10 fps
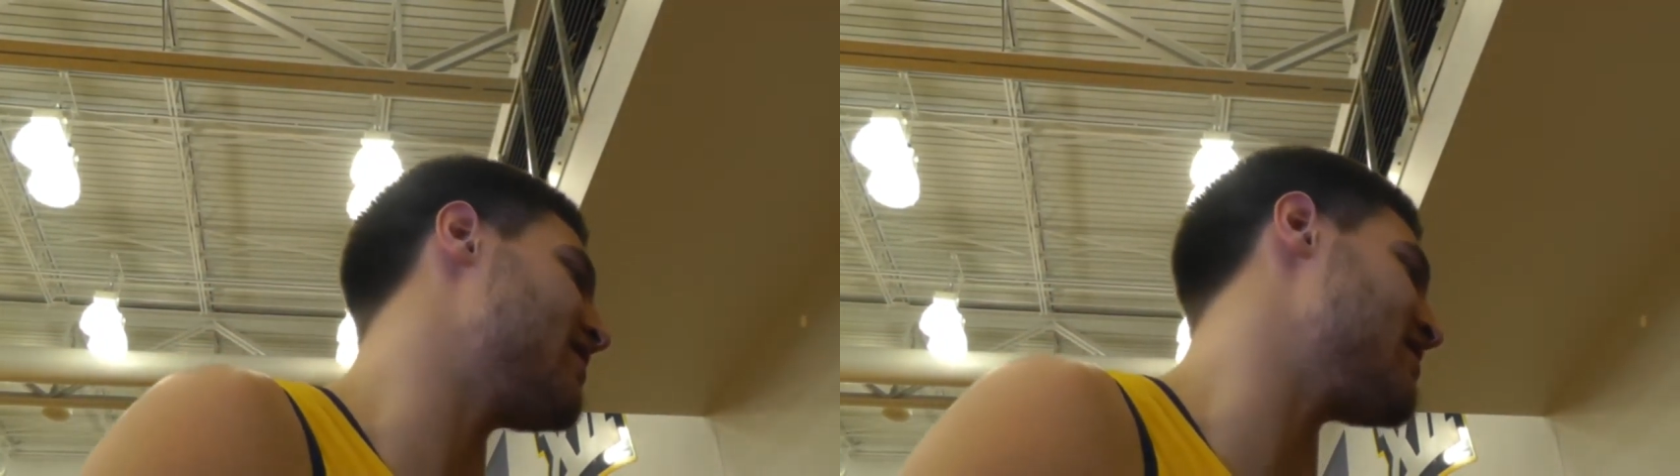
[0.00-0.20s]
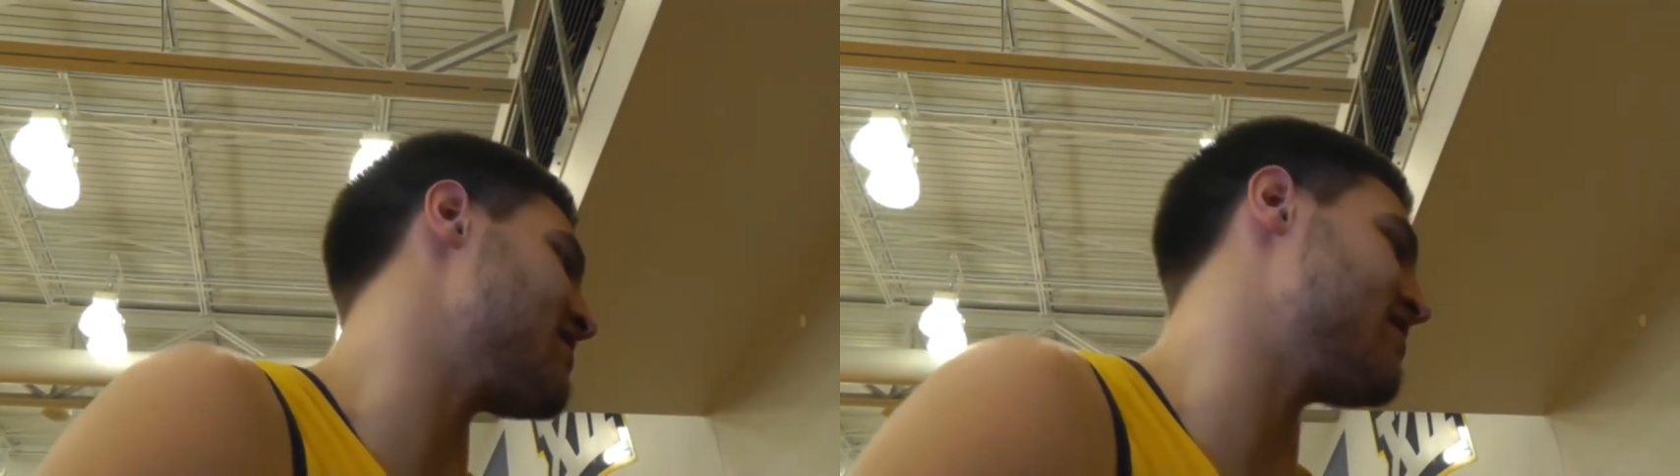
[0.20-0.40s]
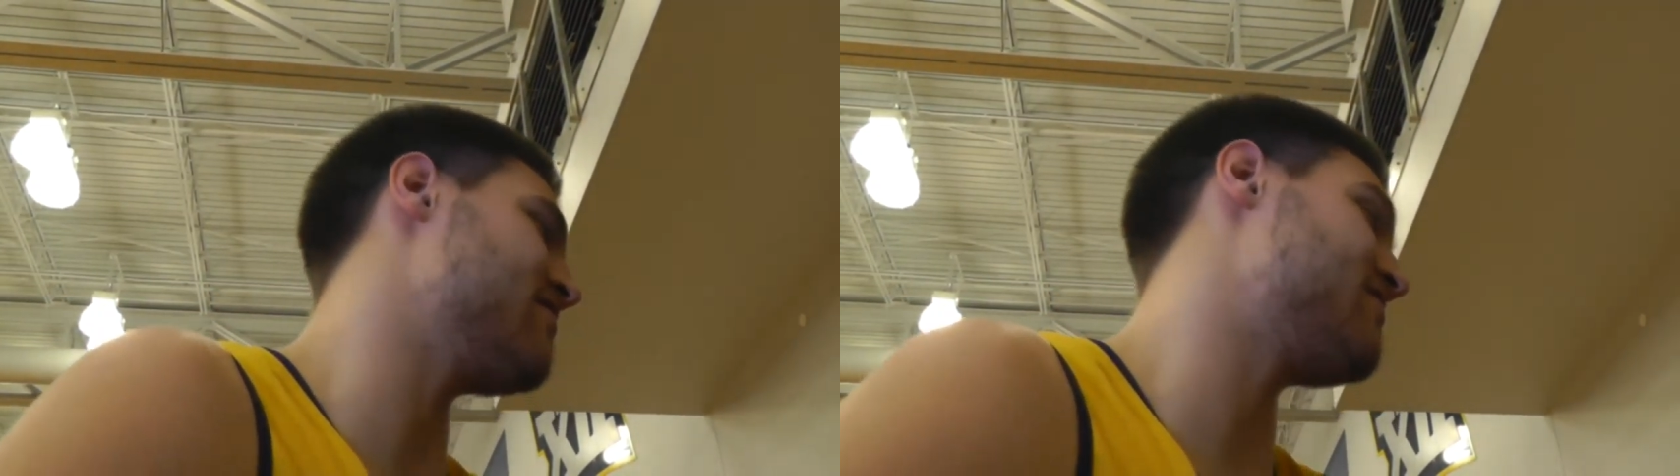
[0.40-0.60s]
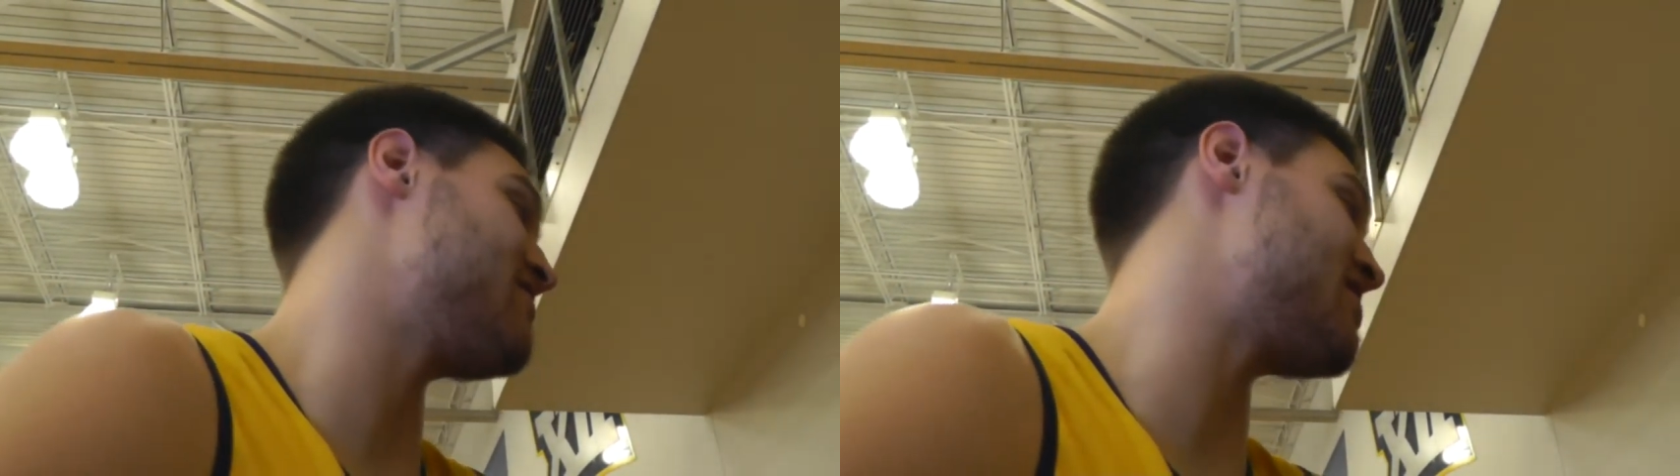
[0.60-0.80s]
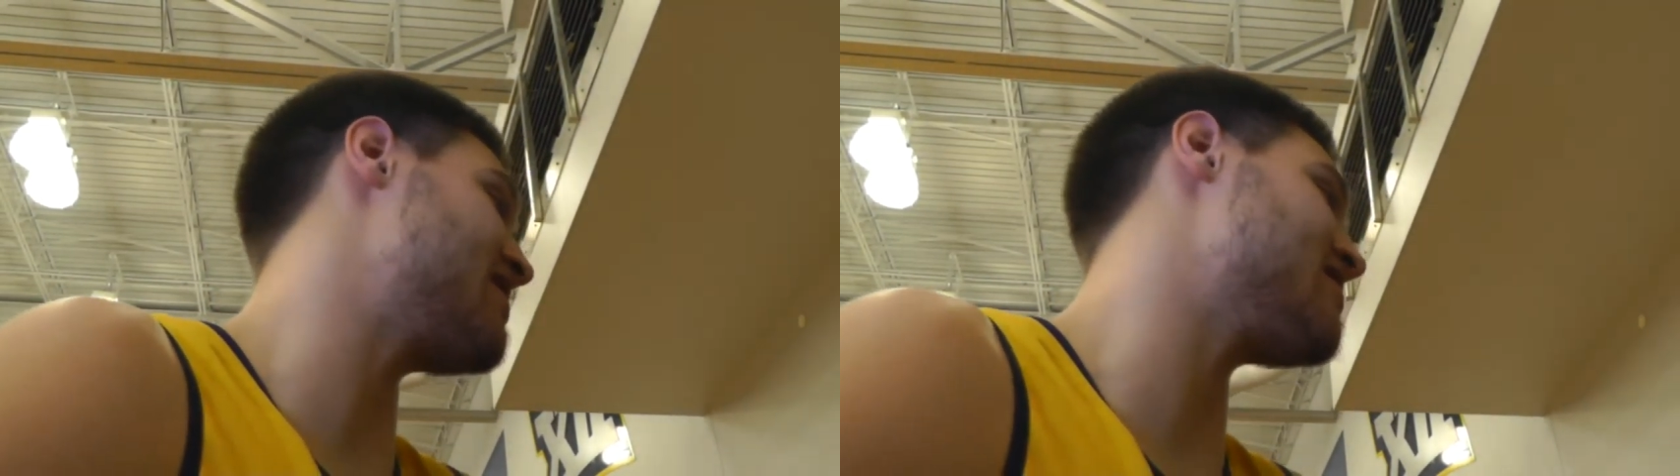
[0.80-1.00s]
because the
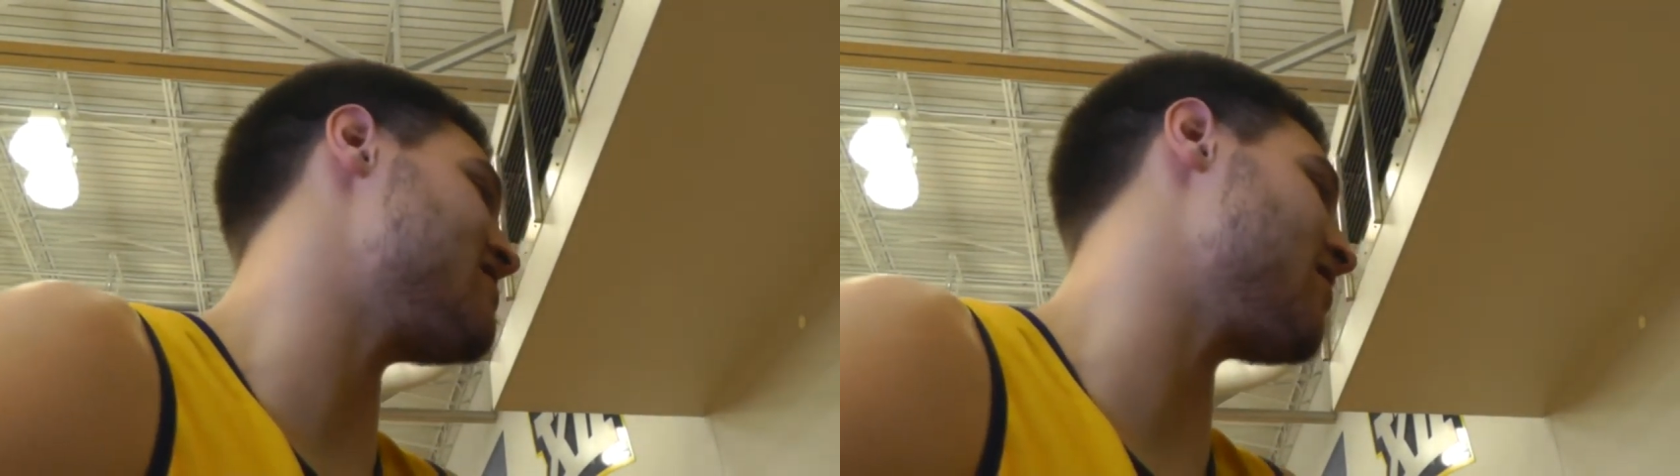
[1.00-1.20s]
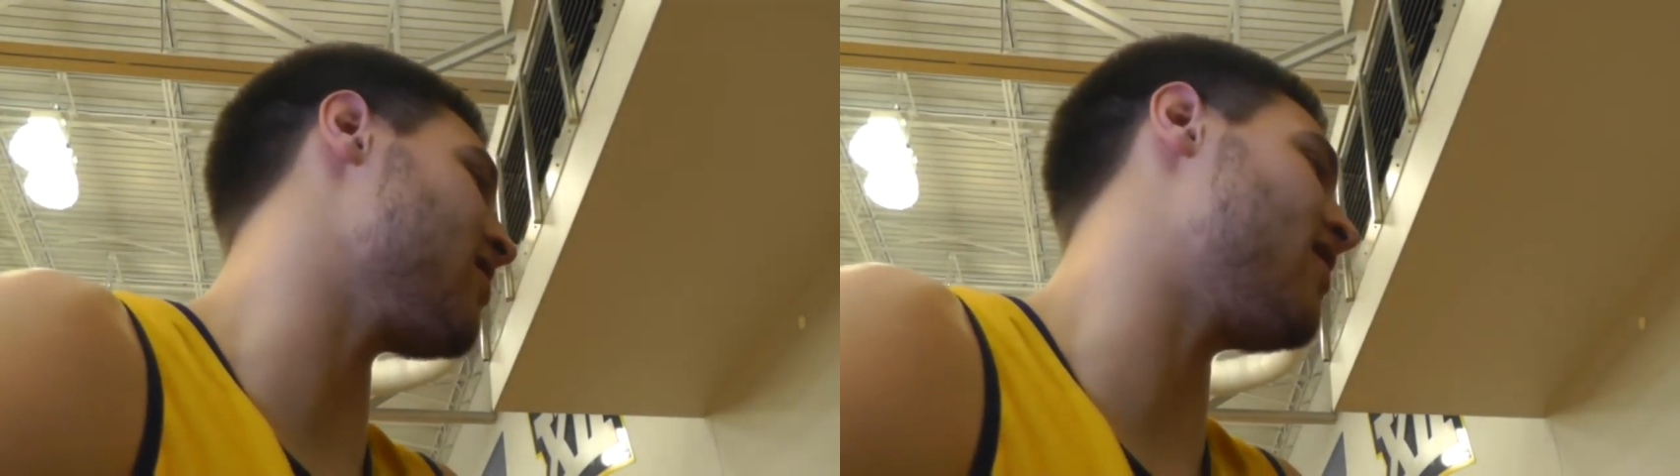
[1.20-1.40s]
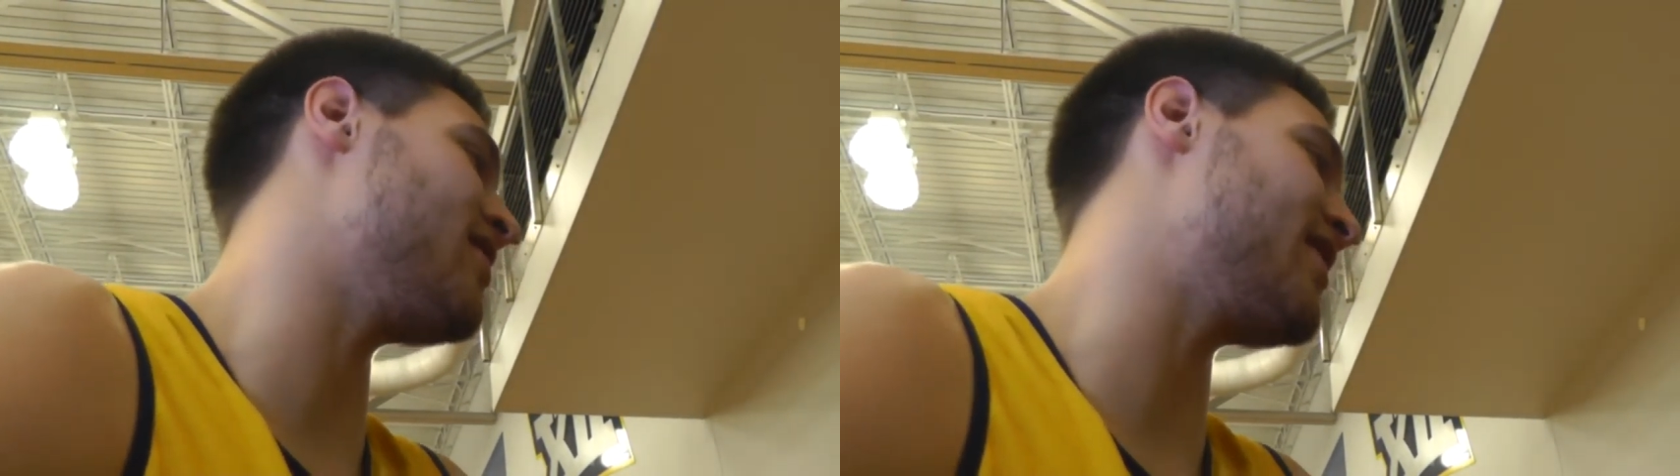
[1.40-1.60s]
season's so long,